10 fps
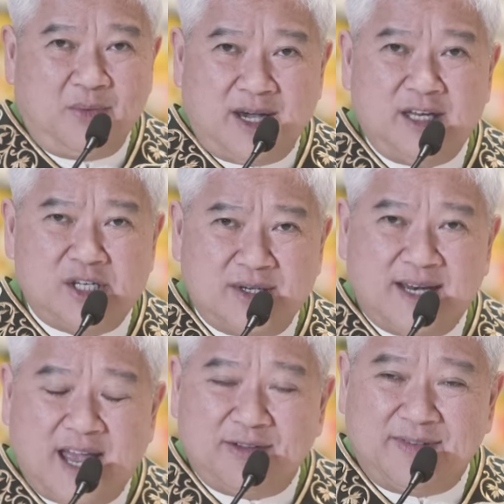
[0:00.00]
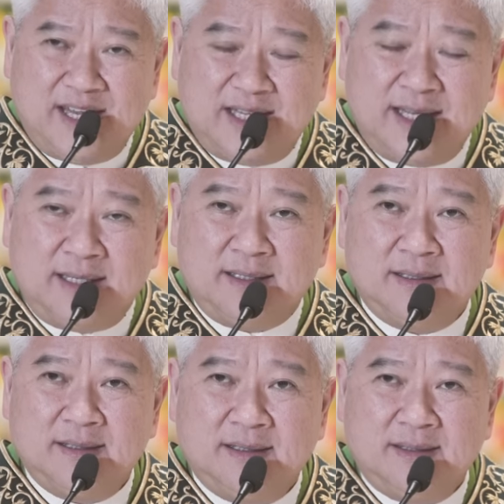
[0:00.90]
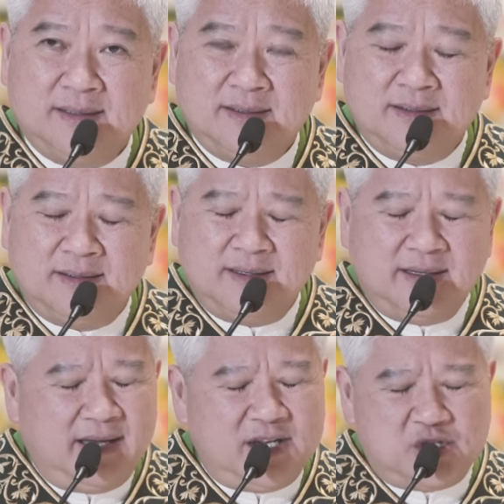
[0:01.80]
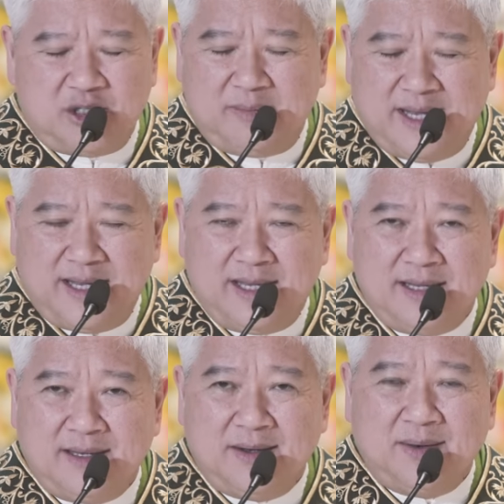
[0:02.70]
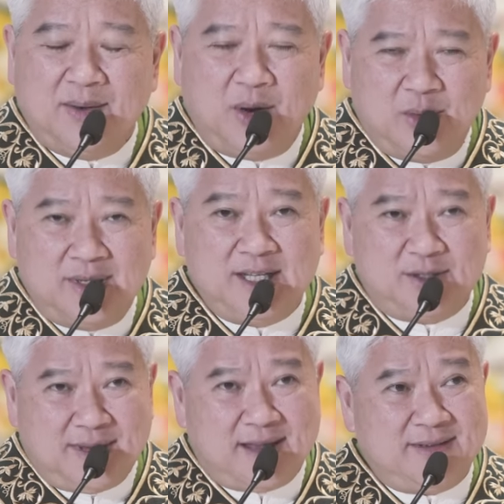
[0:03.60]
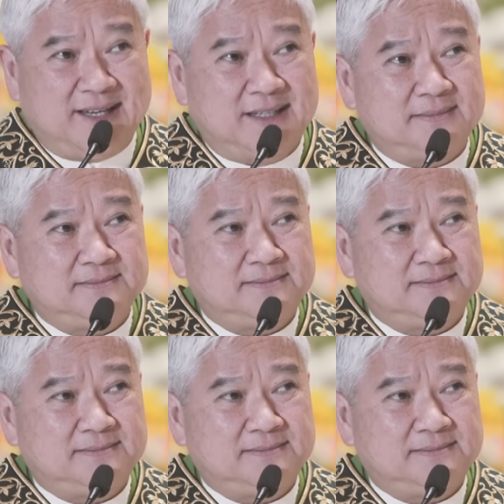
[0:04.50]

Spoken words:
Where is your life leading? It should be only to heaven.